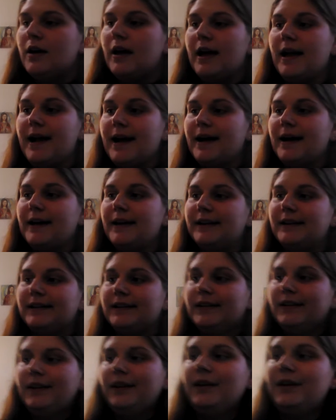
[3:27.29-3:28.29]
And
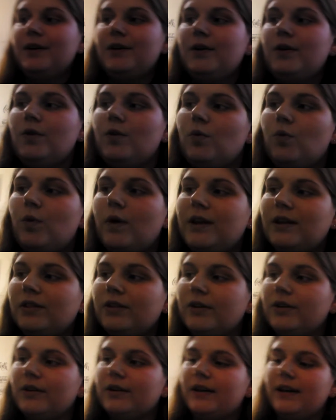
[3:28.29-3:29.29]
when
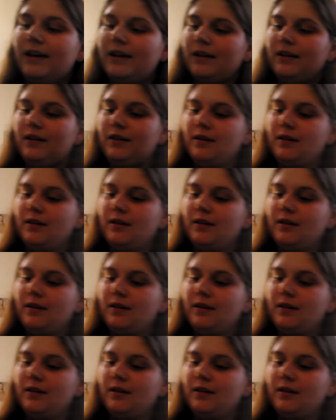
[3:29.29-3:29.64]
learning